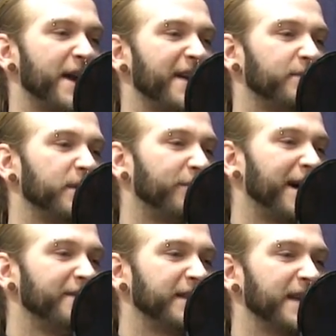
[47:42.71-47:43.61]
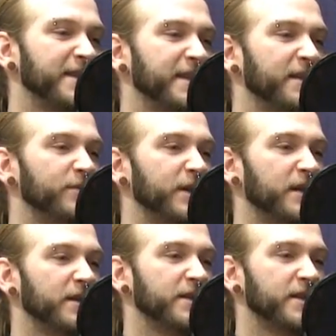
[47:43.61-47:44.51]
would have to be a privatized thing
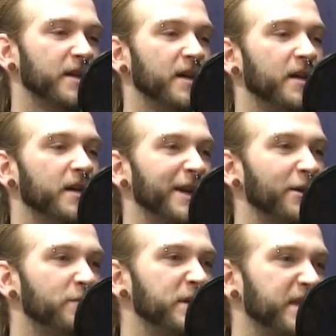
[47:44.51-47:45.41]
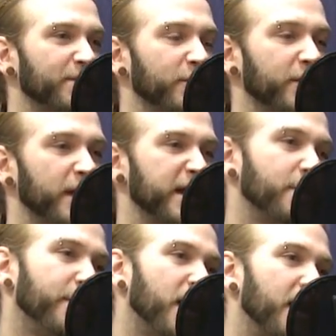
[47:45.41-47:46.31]
because it would be similar to like
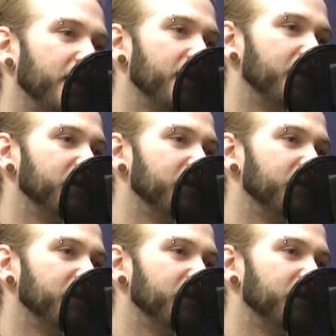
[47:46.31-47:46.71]
a bar,